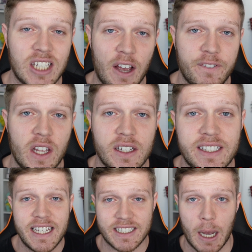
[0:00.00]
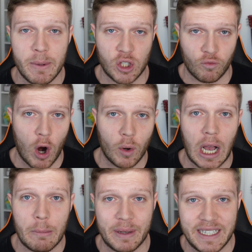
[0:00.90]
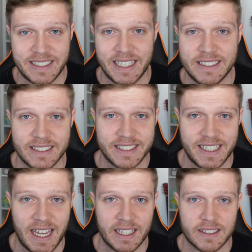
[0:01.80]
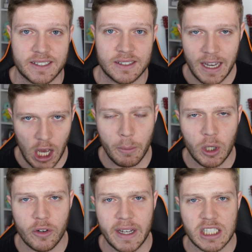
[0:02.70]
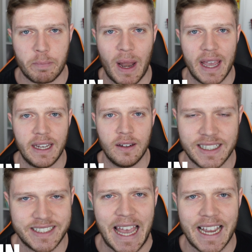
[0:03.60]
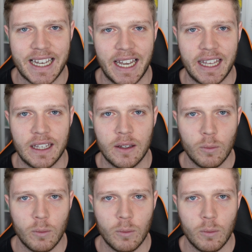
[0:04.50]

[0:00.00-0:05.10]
toughness is coming to Rogue Company Season six. And I'm going to explain exactly